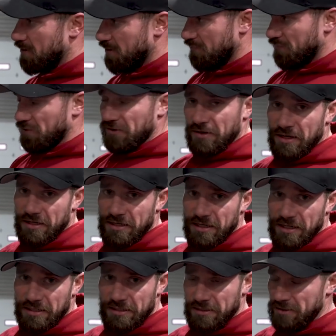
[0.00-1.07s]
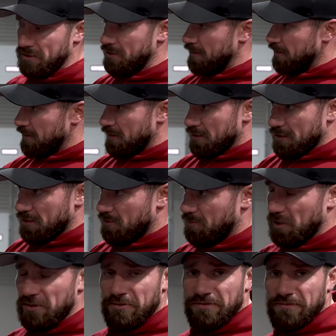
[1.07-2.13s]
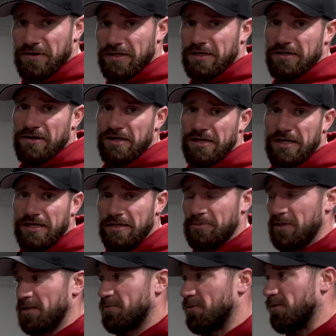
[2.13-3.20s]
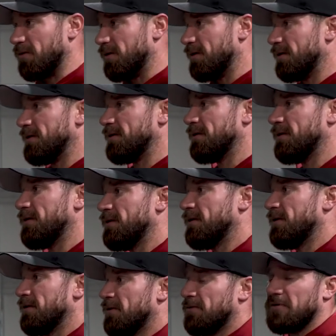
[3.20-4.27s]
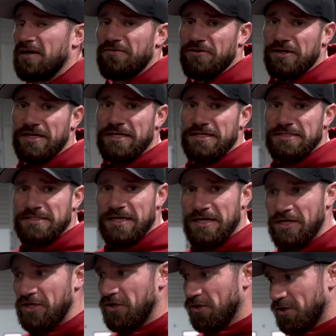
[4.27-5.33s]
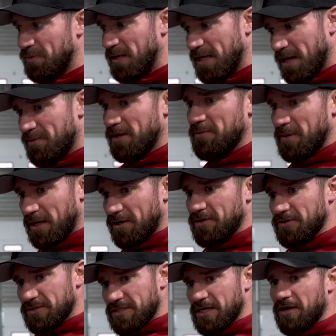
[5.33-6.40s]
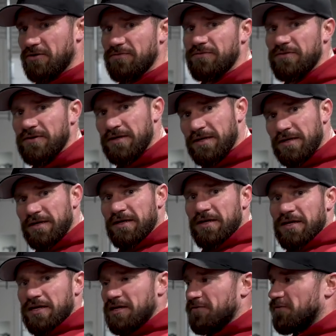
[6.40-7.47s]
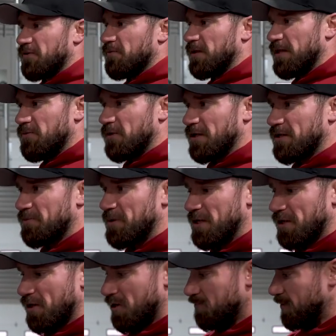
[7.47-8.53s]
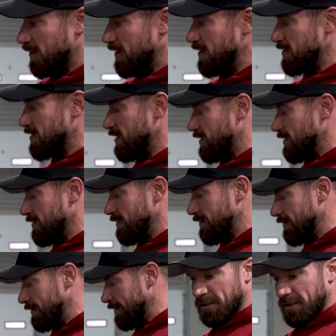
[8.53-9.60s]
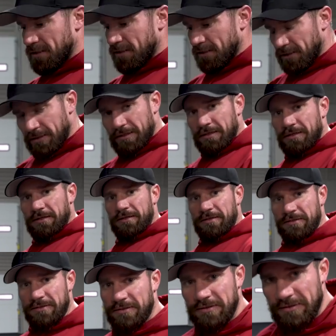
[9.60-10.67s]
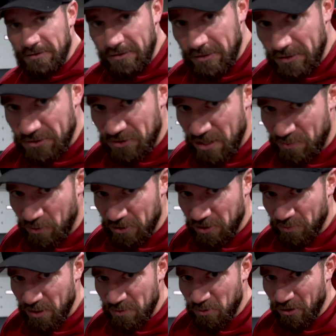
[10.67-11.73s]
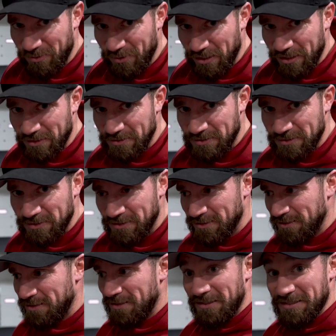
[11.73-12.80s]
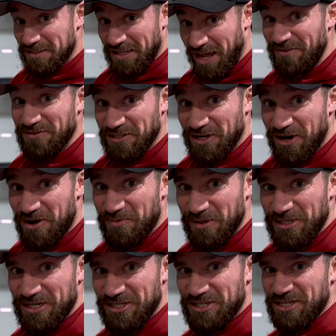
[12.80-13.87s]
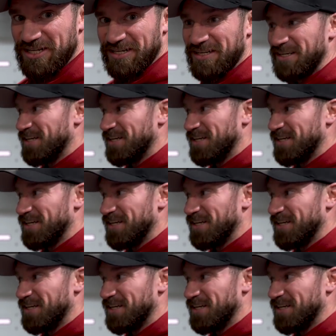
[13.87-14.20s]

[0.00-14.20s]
If you're not natty, compete with fucking not natty people. Whatever it is, you're becoming better yourself. And if you really want it to be a competition, you gotta strap on your big boy pants. Because life's a competition.